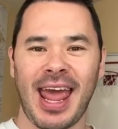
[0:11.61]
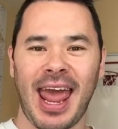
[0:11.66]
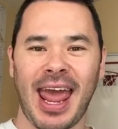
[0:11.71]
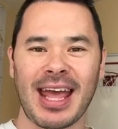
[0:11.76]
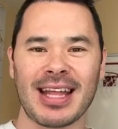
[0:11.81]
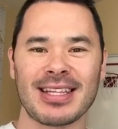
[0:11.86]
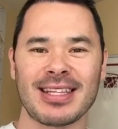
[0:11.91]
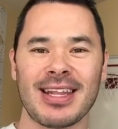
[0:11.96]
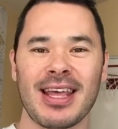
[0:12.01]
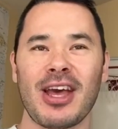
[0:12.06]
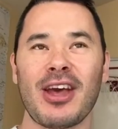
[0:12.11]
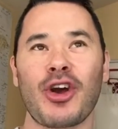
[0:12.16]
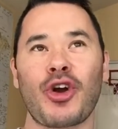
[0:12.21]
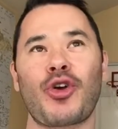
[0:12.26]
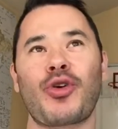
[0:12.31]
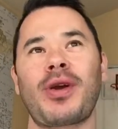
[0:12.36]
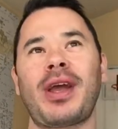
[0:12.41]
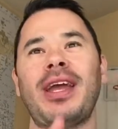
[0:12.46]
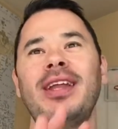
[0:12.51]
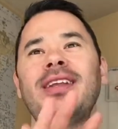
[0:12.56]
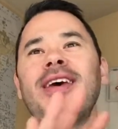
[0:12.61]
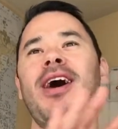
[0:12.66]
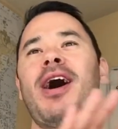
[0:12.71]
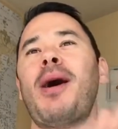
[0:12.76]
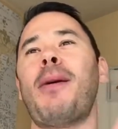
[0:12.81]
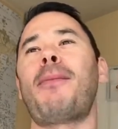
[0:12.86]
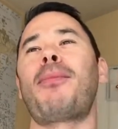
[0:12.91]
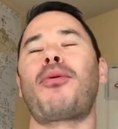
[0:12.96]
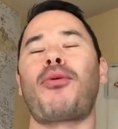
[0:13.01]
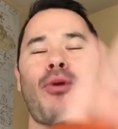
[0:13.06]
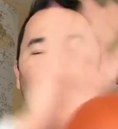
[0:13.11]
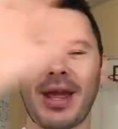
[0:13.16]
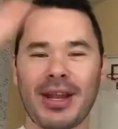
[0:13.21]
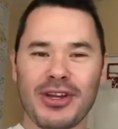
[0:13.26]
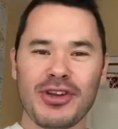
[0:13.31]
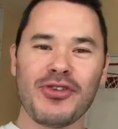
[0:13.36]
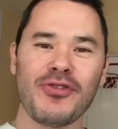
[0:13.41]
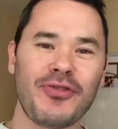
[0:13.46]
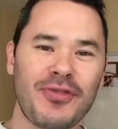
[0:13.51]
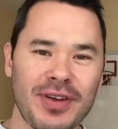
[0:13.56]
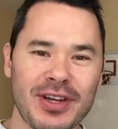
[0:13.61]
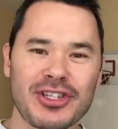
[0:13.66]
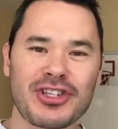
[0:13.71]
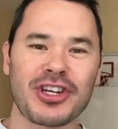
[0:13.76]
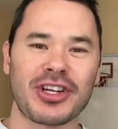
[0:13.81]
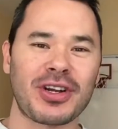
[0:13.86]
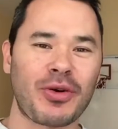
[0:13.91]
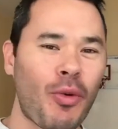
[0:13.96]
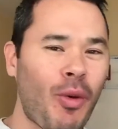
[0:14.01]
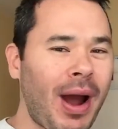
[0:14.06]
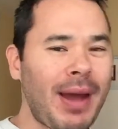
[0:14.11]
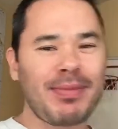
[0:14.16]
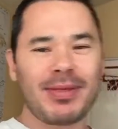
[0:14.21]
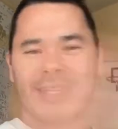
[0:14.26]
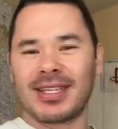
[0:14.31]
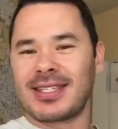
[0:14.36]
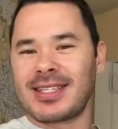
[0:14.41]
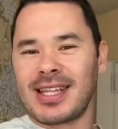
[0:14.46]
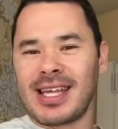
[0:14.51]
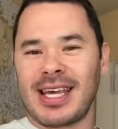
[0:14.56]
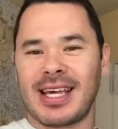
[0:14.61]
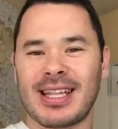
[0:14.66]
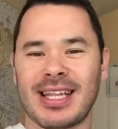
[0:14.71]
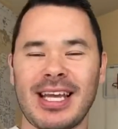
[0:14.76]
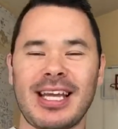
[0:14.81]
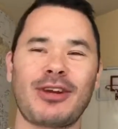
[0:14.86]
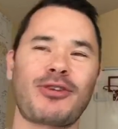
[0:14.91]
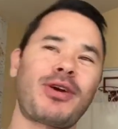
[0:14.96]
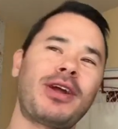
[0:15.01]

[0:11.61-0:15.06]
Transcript: and create a brand new vision, wipe the slate clean,